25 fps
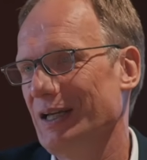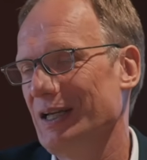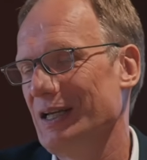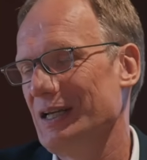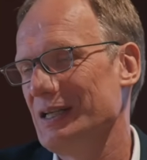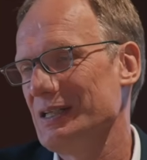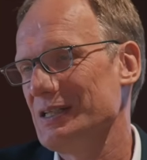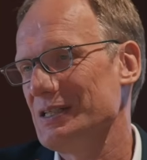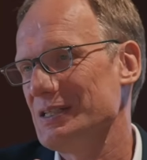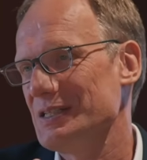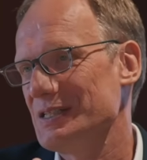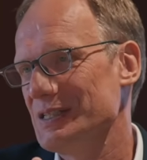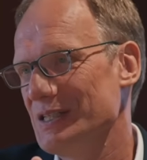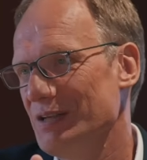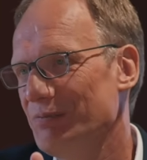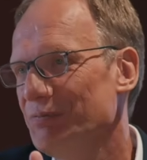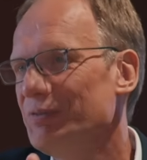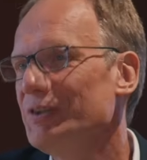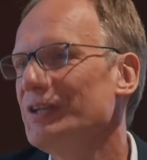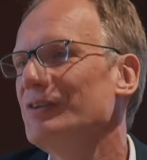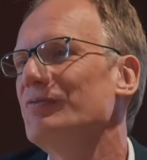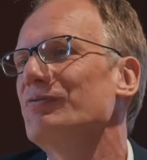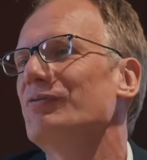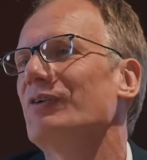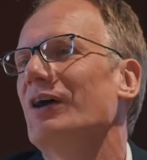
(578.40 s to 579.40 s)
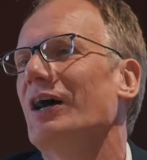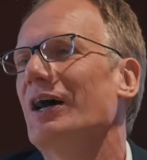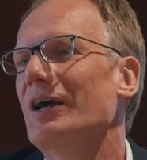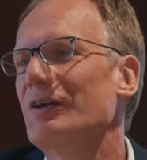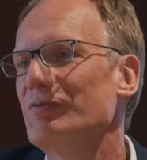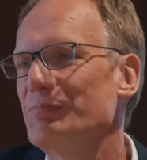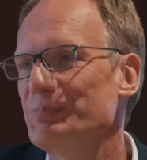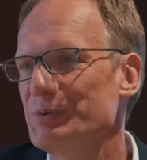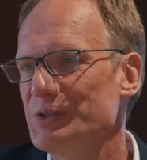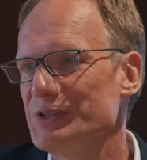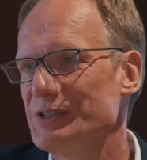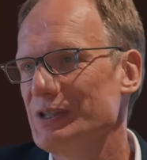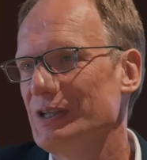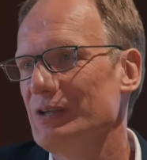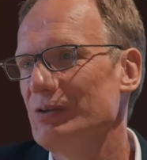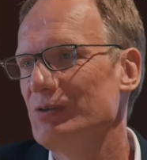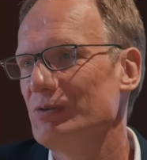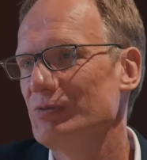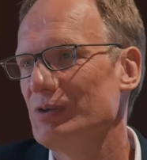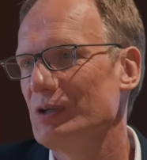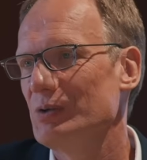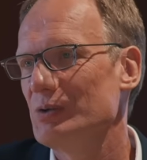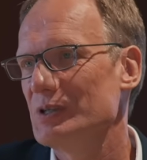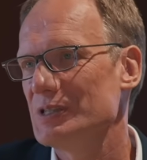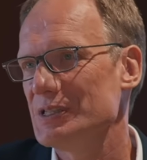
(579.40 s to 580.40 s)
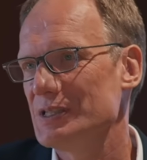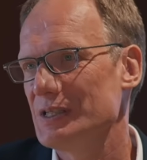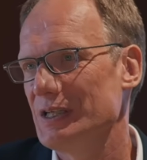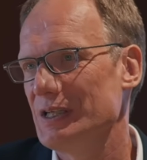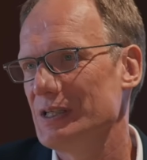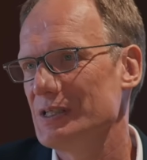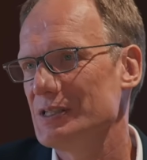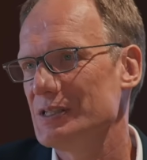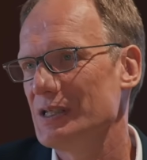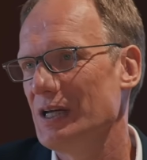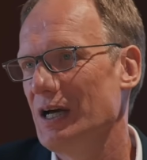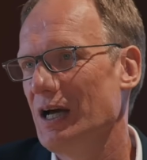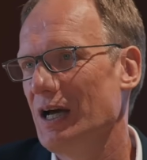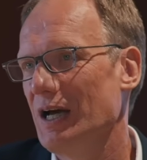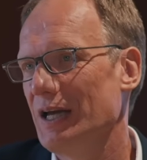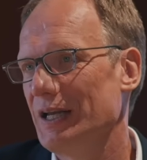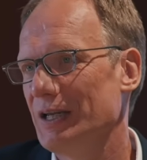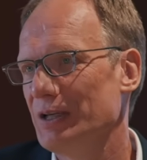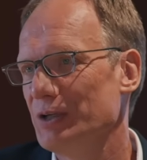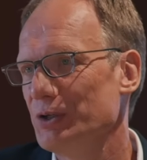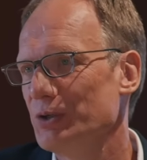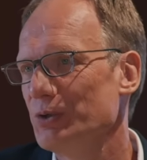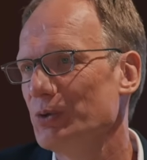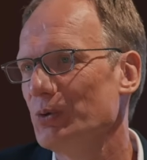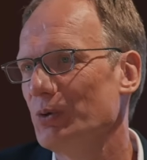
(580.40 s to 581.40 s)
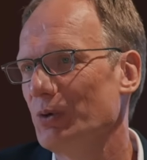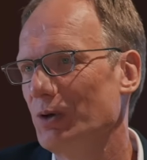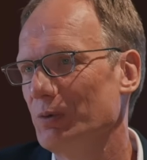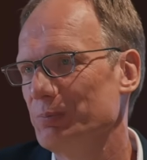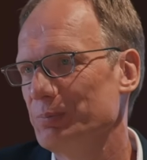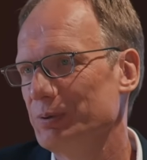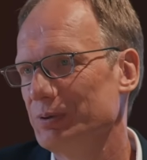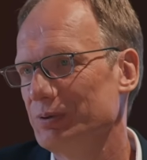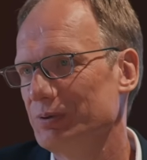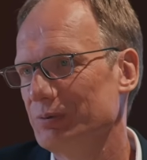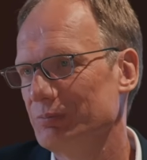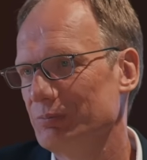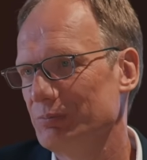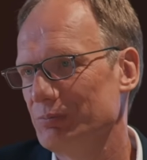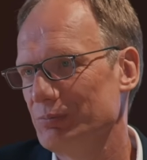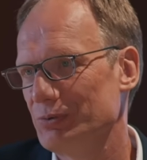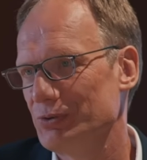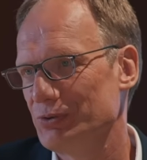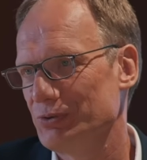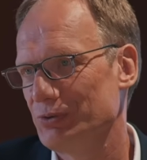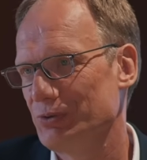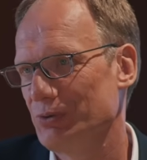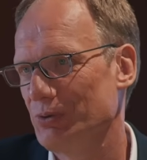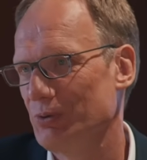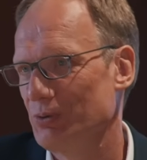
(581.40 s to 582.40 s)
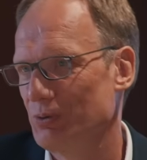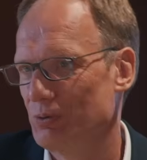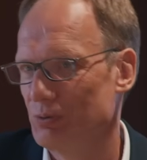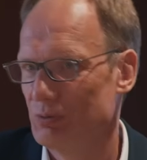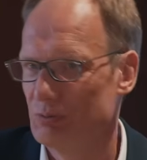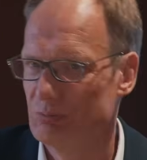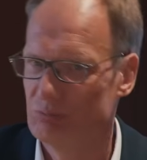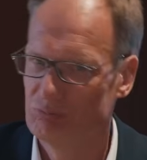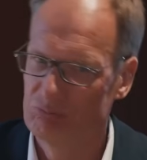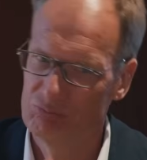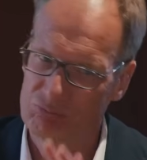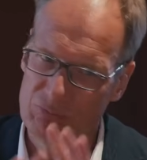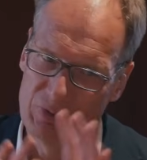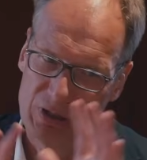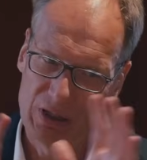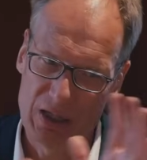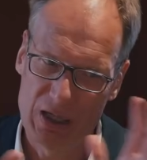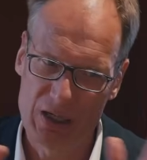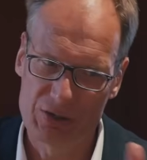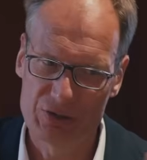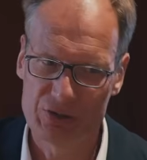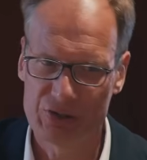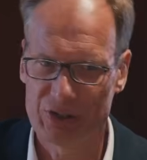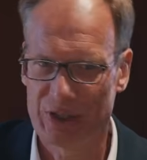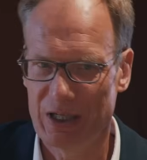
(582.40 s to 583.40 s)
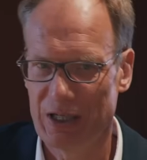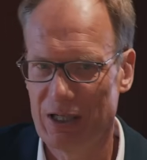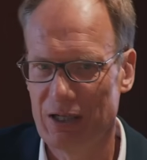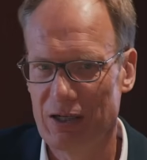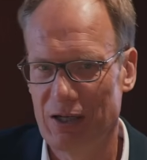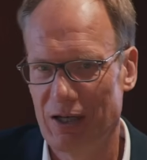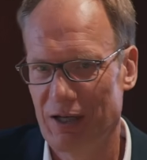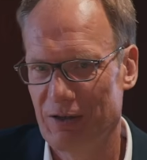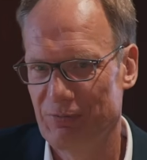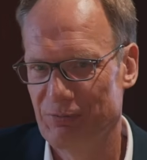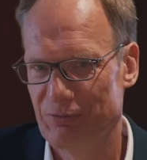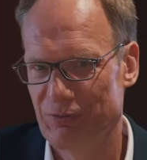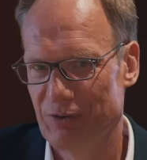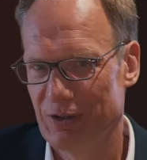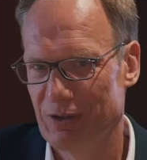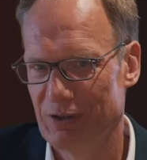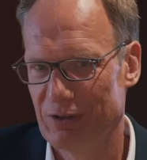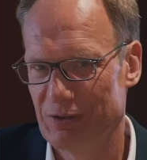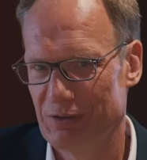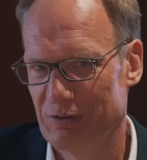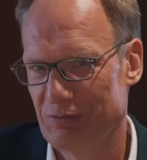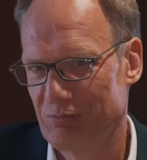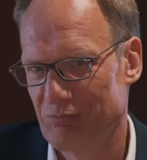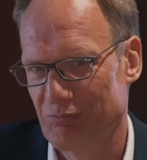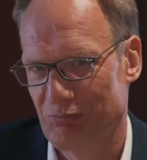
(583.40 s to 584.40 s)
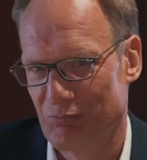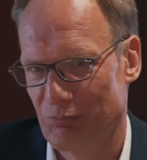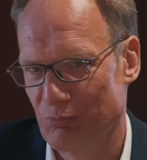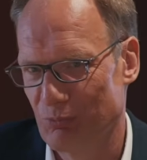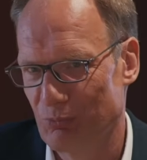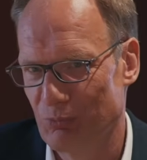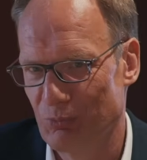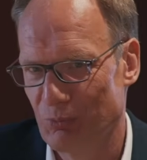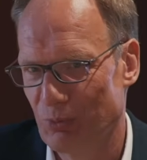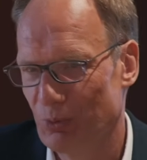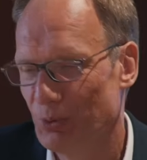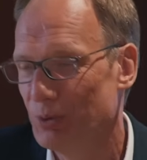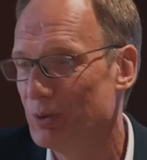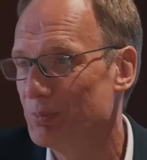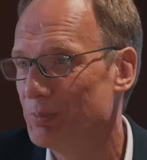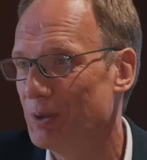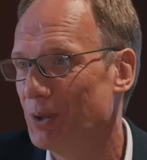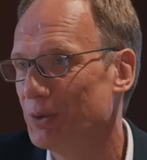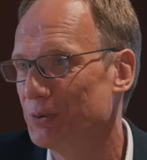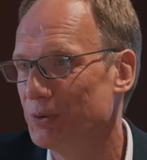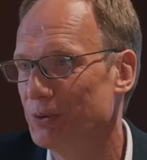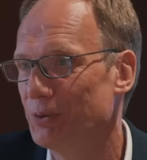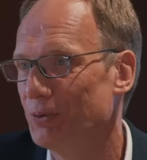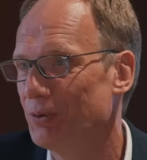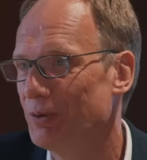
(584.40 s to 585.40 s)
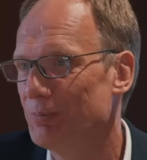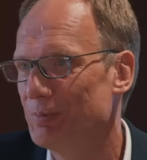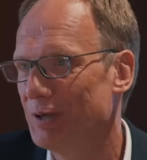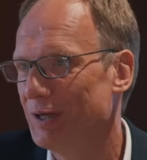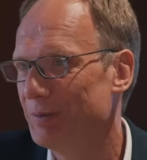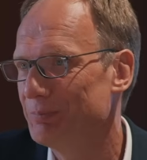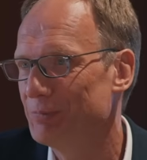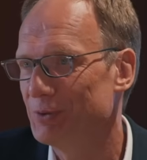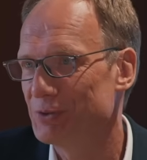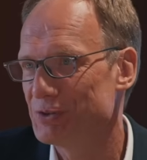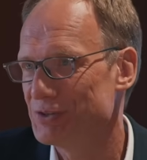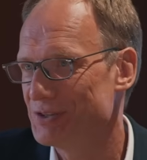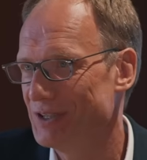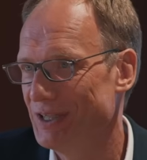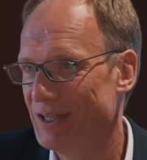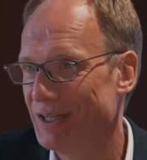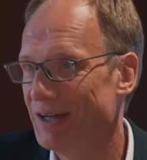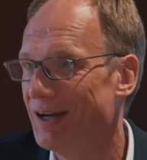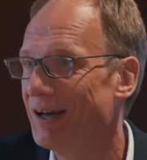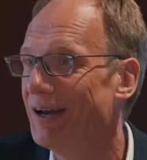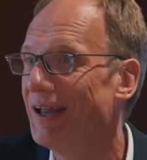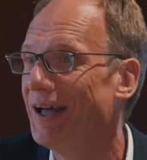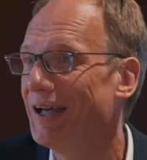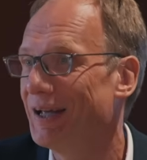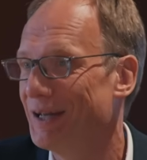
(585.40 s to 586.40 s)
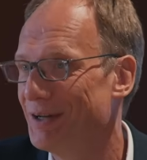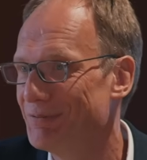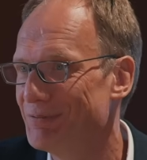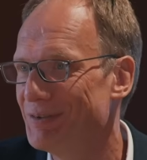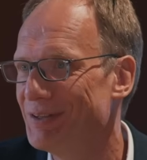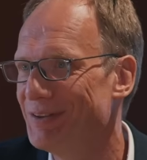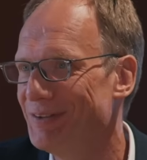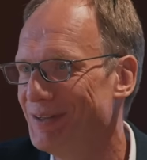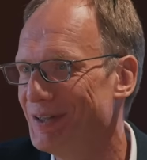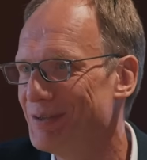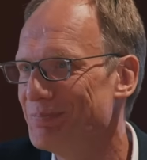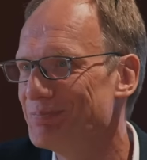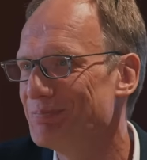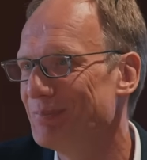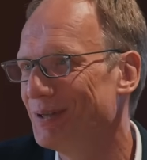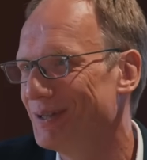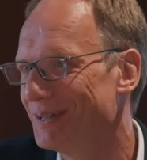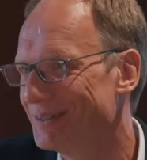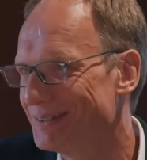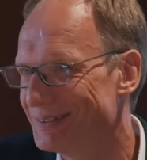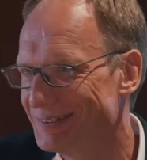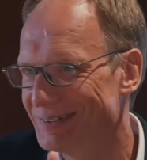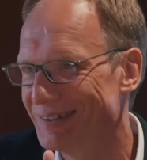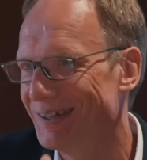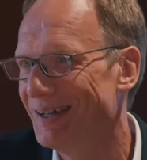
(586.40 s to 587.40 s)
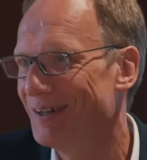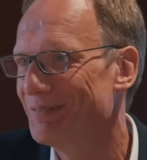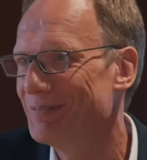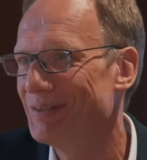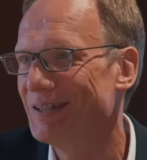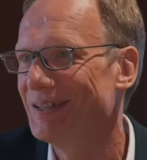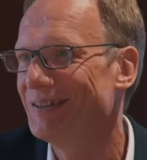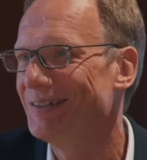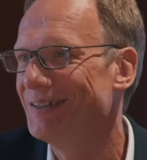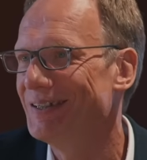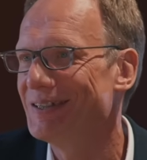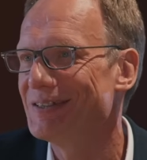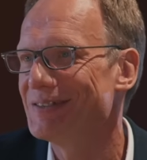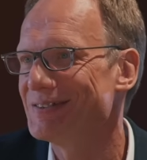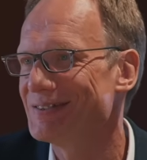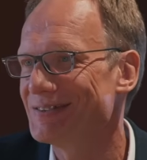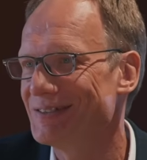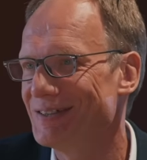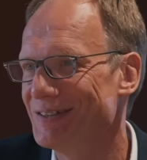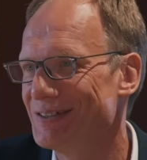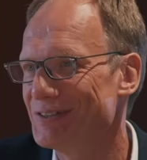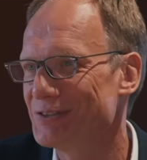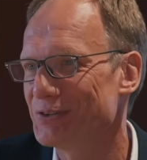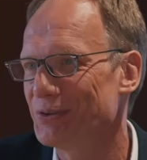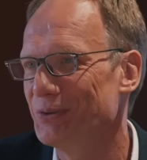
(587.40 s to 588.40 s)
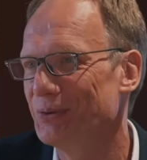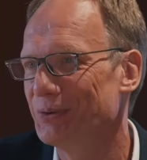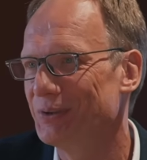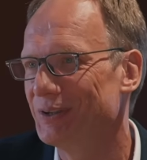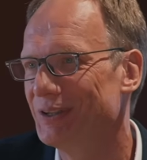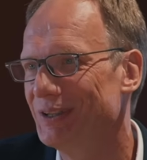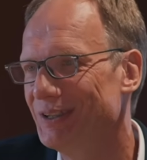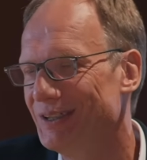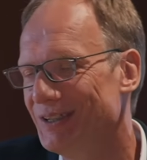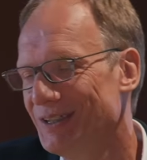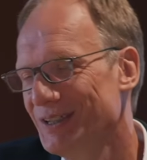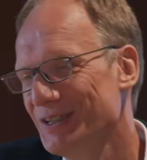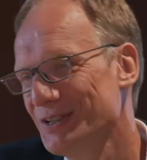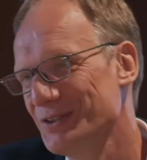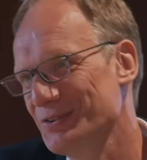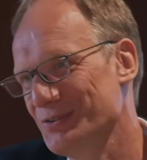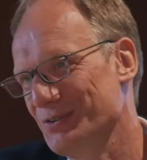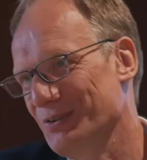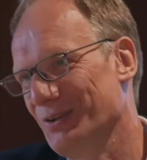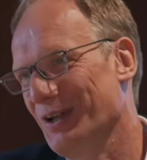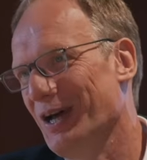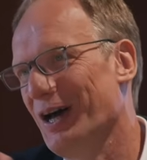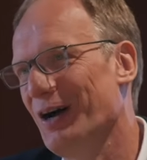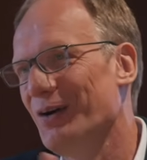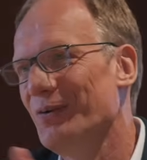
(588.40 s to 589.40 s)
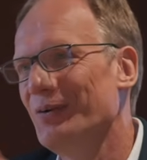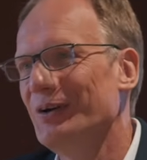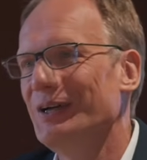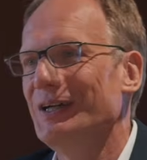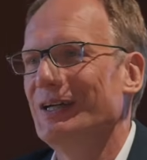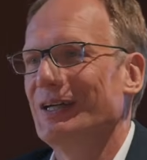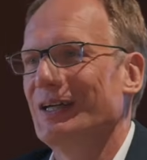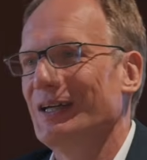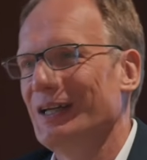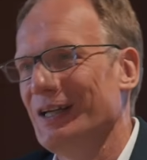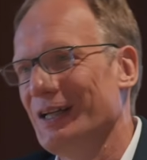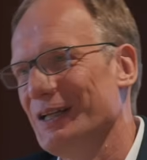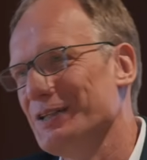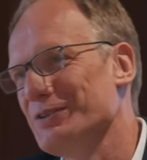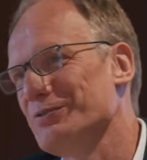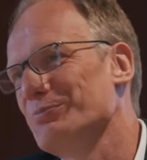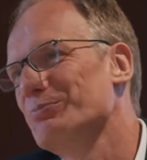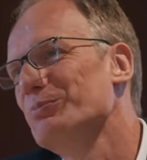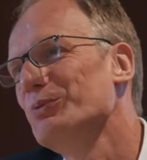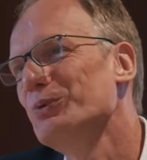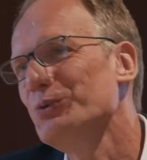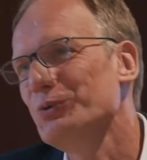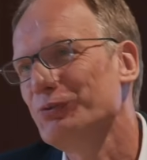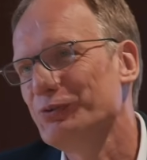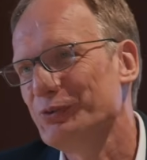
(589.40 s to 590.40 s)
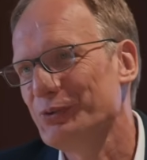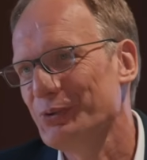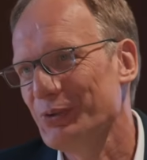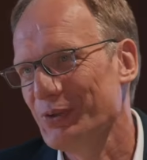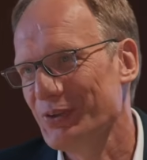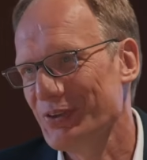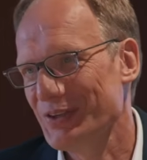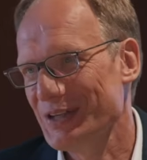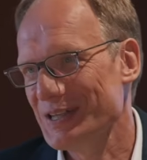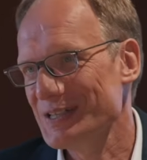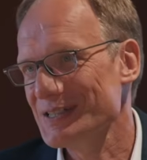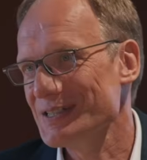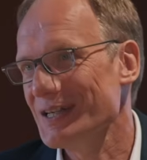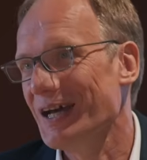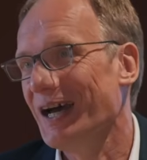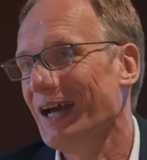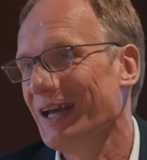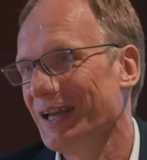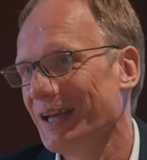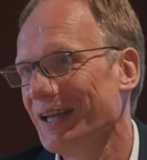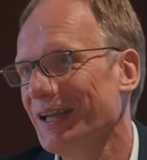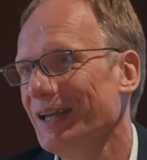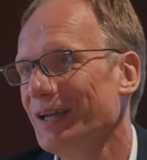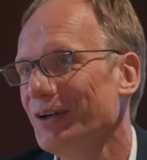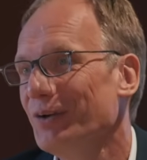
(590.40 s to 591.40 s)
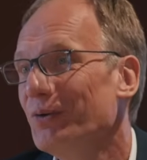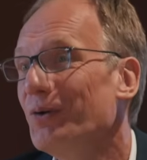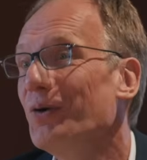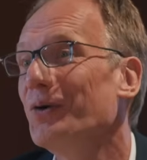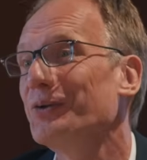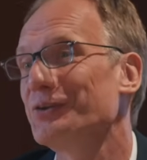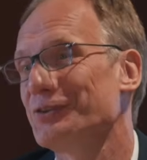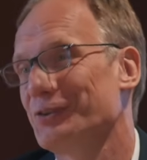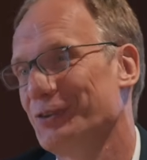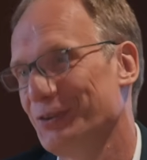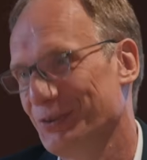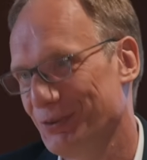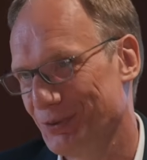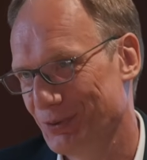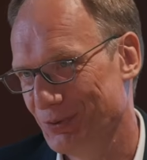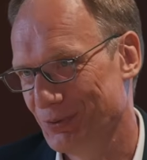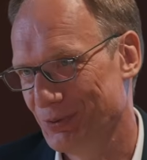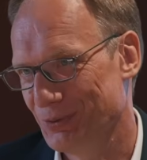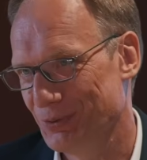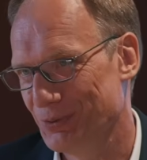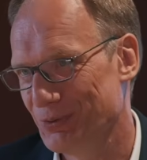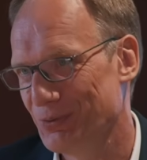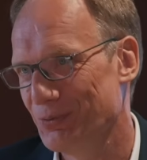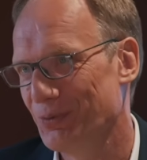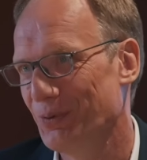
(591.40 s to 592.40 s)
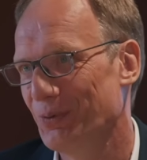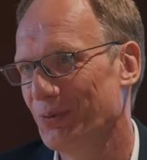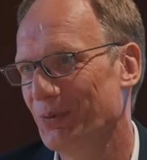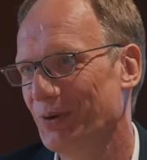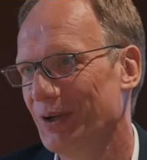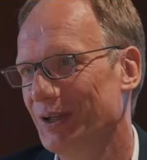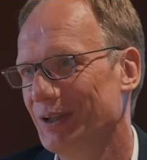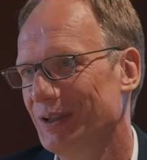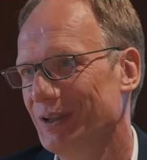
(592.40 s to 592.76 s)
And 75% of our sales are in Europe. So large scale, I feel good about Europe. I'm not saying I like everything, but I mean, it's good. So now let's move to the things I cannot control.